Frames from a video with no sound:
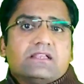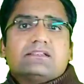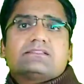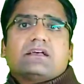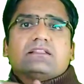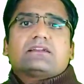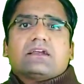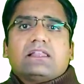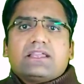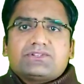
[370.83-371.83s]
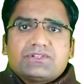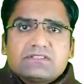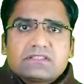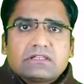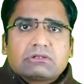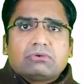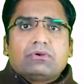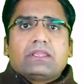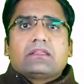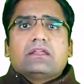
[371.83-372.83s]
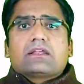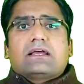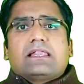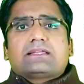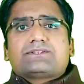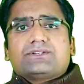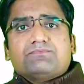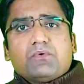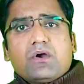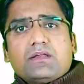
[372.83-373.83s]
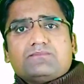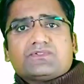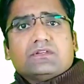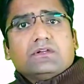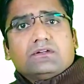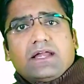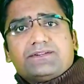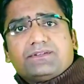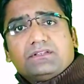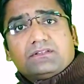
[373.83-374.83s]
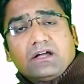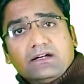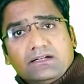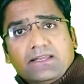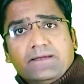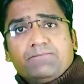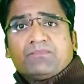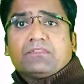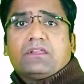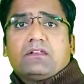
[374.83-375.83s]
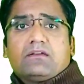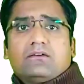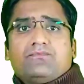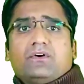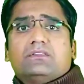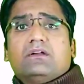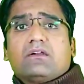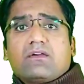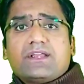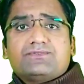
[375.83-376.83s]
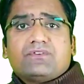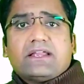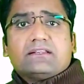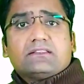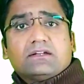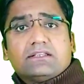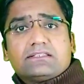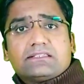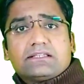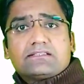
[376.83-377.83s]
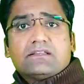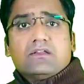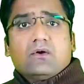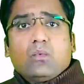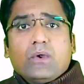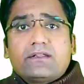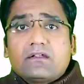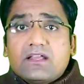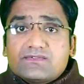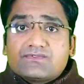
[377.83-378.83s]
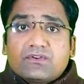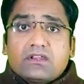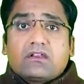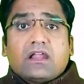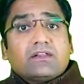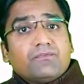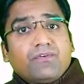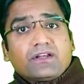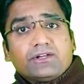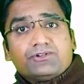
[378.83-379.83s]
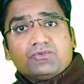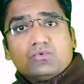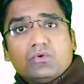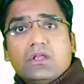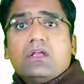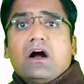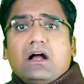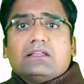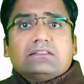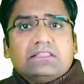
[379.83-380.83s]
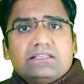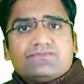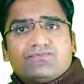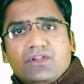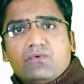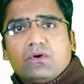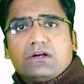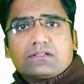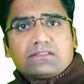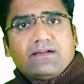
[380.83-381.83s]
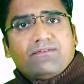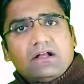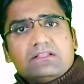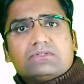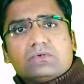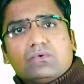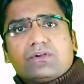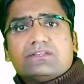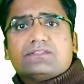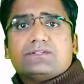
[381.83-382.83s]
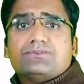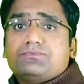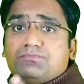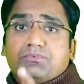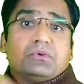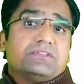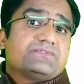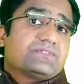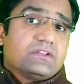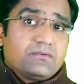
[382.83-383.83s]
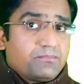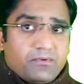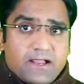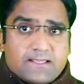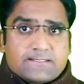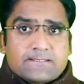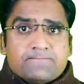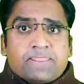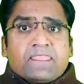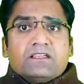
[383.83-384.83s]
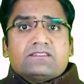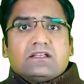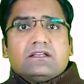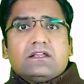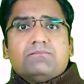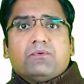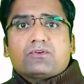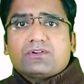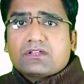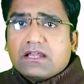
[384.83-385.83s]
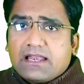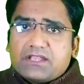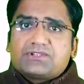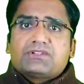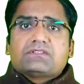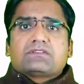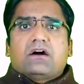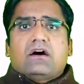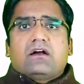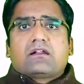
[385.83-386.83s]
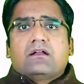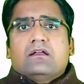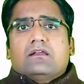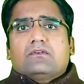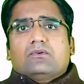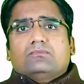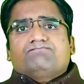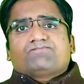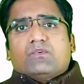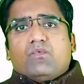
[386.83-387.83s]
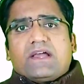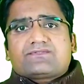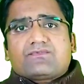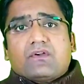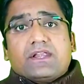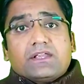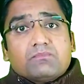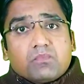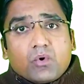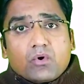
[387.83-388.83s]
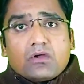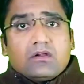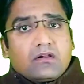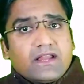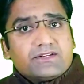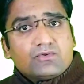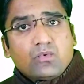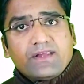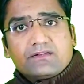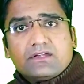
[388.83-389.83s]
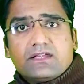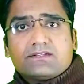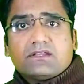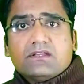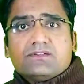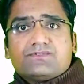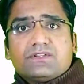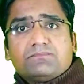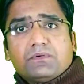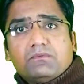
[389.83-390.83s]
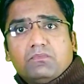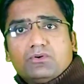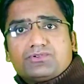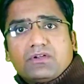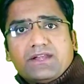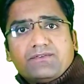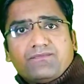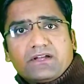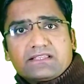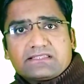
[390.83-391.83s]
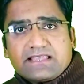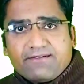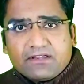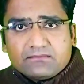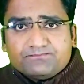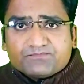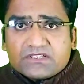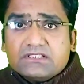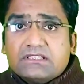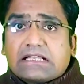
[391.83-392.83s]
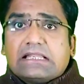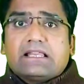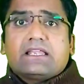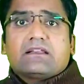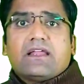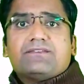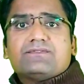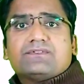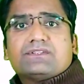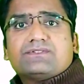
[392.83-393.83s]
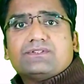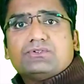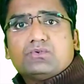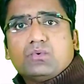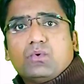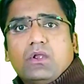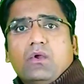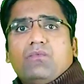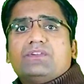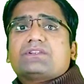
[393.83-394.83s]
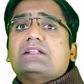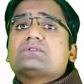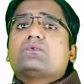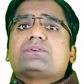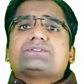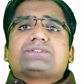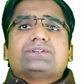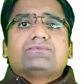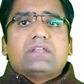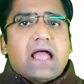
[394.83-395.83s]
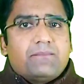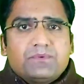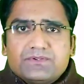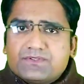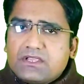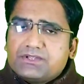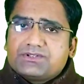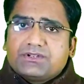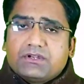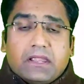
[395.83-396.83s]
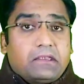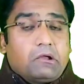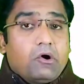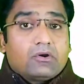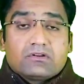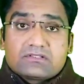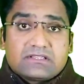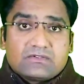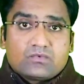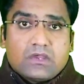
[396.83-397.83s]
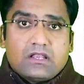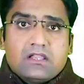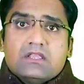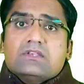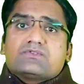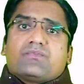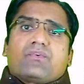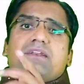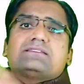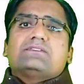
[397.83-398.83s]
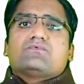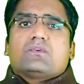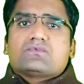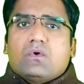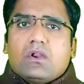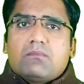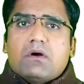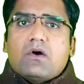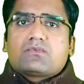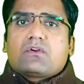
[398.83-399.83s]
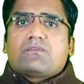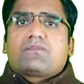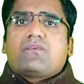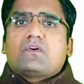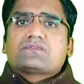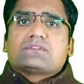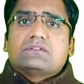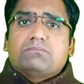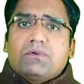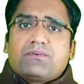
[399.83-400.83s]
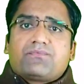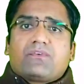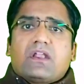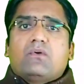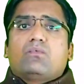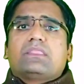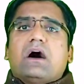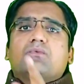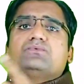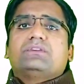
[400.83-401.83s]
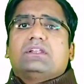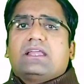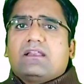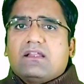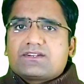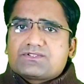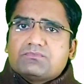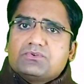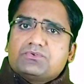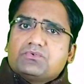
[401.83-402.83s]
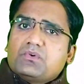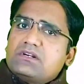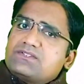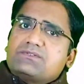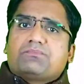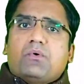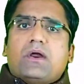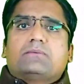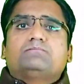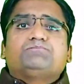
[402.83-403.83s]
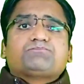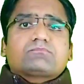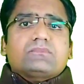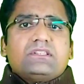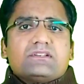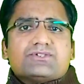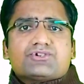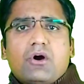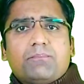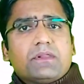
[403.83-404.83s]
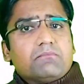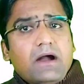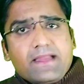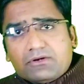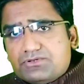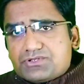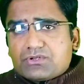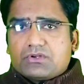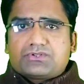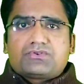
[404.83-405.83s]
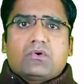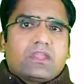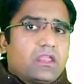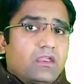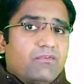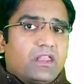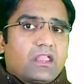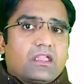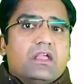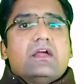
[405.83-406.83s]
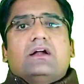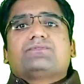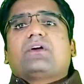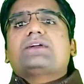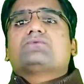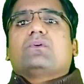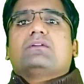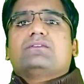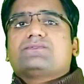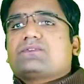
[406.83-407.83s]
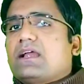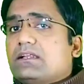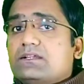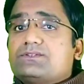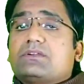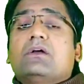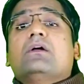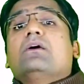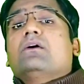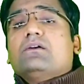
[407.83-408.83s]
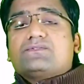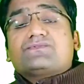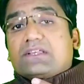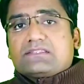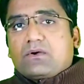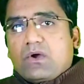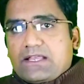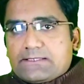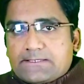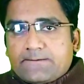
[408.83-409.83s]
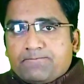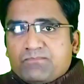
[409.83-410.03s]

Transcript: His other collections, including Collected Poems 1930, then A Further Range 1936, A Witness Tree 1942, these three works have also received Pulitzer Prize. His other important collections are, you know, West Running Brook 1928, Steeple Bush 1947, In the Clearing 1962, which also received the appreciation and honors as well. So friends, it was all about Robert Frost in brief. Now, without delay, let us move towards the poem Stopping by Utz on a Snowy Evening and try to understand it stanza wise.